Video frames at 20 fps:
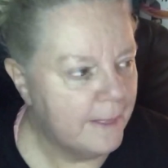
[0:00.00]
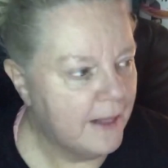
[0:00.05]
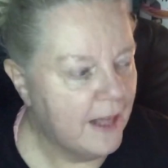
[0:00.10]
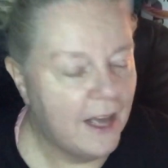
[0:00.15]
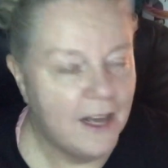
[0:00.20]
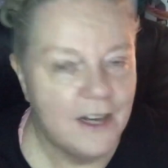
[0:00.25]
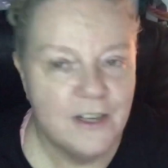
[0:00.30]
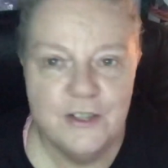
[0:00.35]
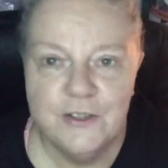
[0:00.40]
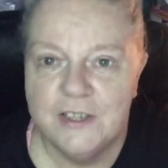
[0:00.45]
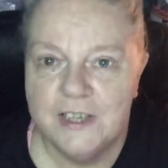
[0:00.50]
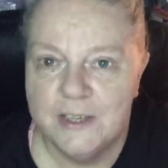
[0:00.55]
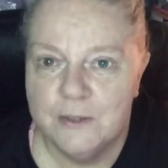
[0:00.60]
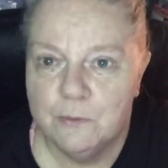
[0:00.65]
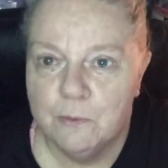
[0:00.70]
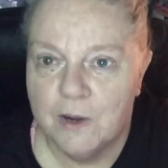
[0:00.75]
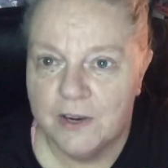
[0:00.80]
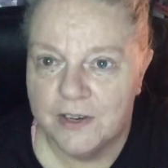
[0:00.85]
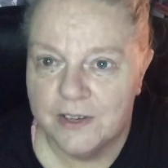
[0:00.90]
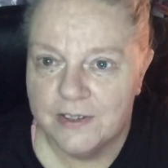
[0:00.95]
And you need
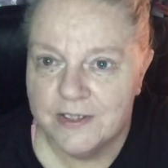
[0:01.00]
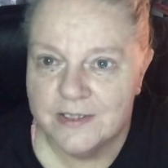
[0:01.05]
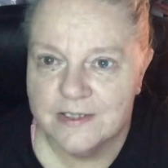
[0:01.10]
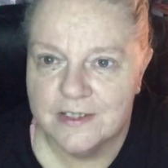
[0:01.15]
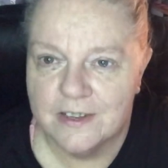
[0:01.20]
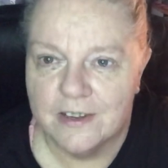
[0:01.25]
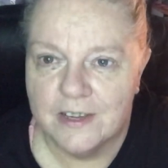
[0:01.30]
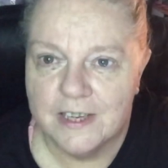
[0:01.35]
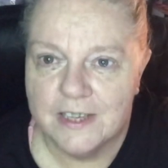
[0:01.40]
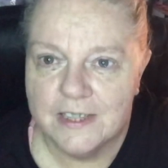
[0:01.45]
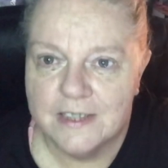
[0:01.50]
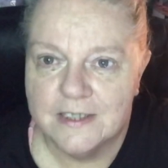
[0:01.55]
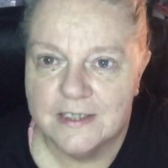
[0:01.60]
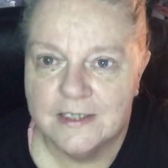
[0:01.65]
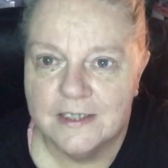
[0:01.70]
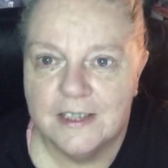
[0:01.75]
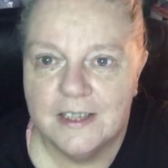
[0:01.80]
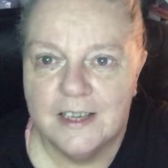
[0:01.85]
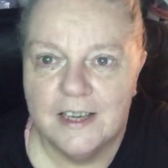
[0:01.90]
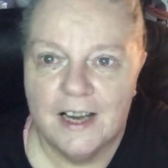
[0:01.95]
one at the side
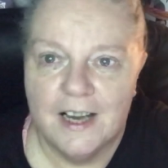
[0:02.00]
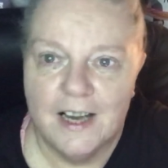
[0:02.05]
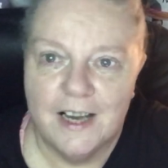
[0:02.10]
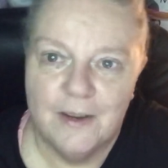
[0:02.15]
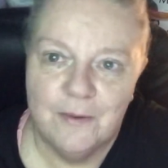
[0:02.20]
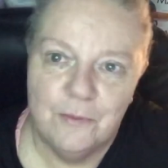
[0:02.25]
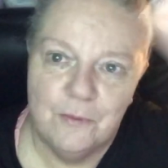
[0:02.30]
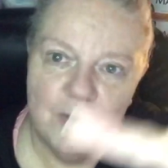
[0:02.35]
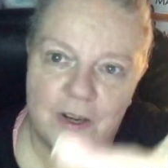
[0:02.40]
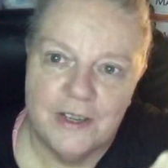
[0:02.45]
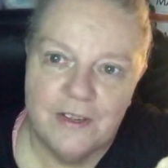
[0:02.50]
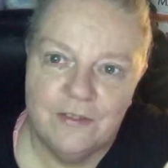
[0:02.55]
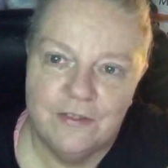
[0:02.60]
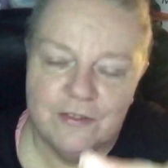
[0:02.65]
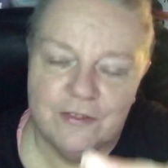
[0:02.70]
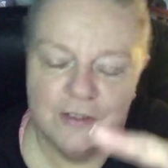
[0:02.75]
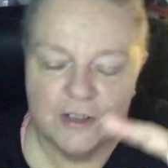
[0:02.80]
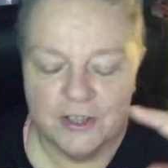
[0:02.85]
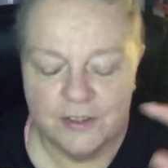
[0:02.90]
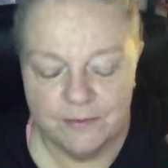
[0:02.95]
and one in
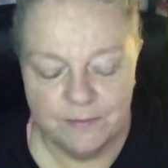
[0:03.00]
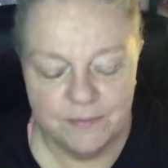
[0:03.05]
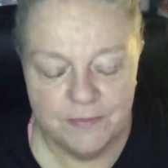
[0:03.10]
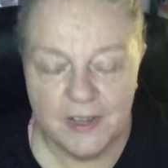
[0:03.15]
front,